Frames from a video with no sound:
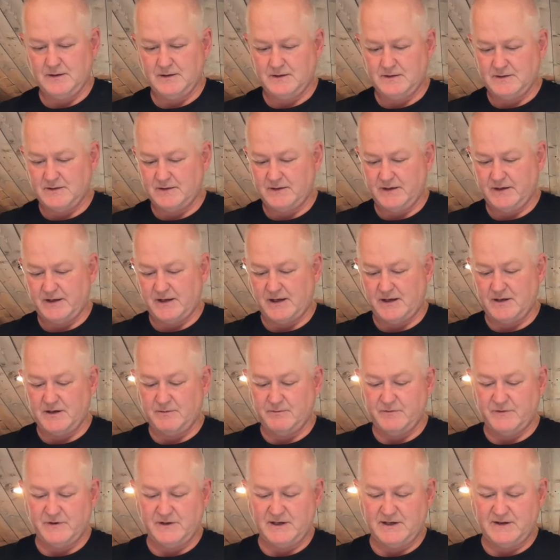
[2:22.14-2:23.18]
So you get a
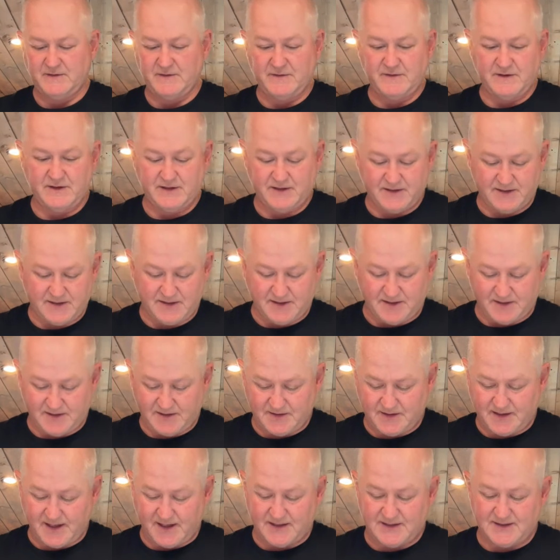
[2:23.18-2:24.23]
number of little, I
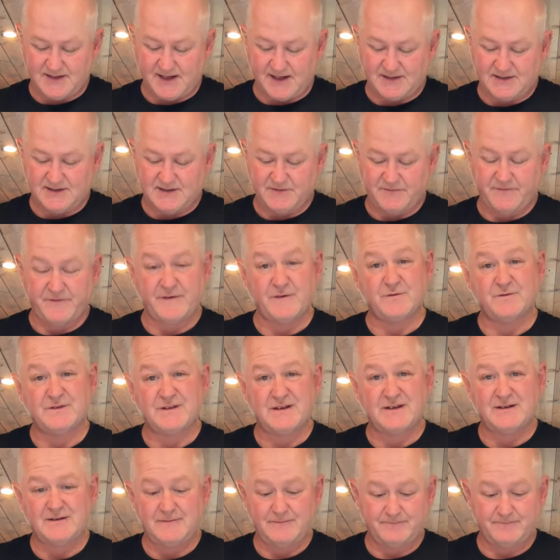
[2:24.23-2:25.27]
guess that's the filter